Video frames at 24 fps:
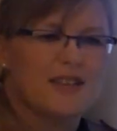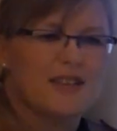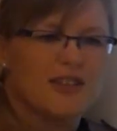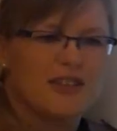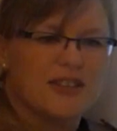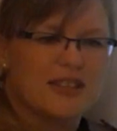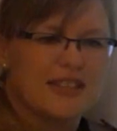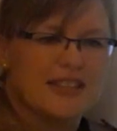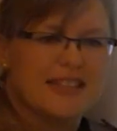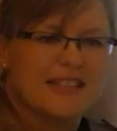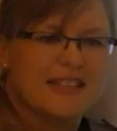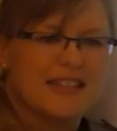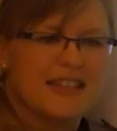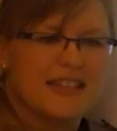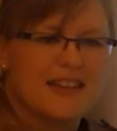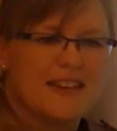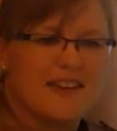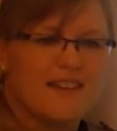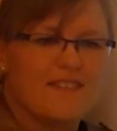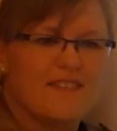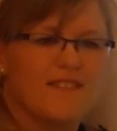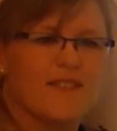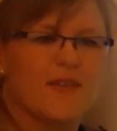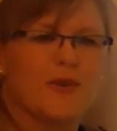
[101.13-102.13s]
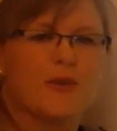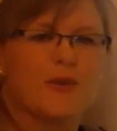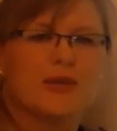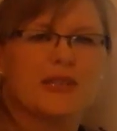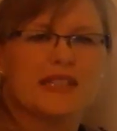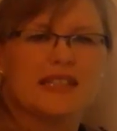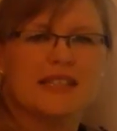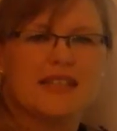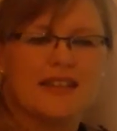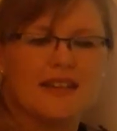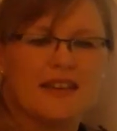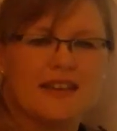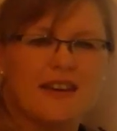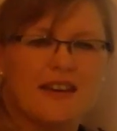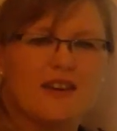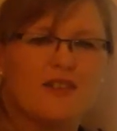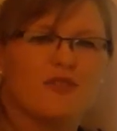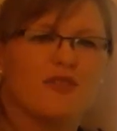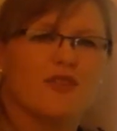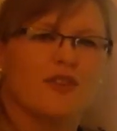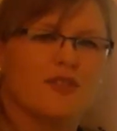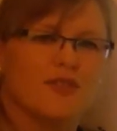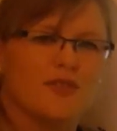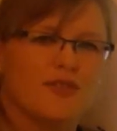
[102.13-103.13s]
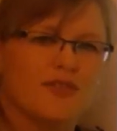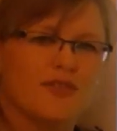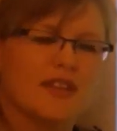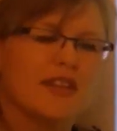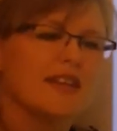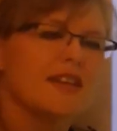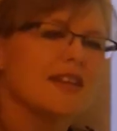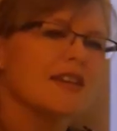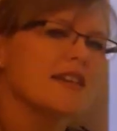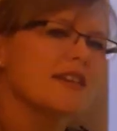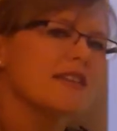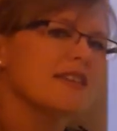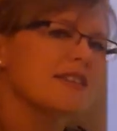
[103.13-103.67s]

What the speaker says: 30, 40, 50,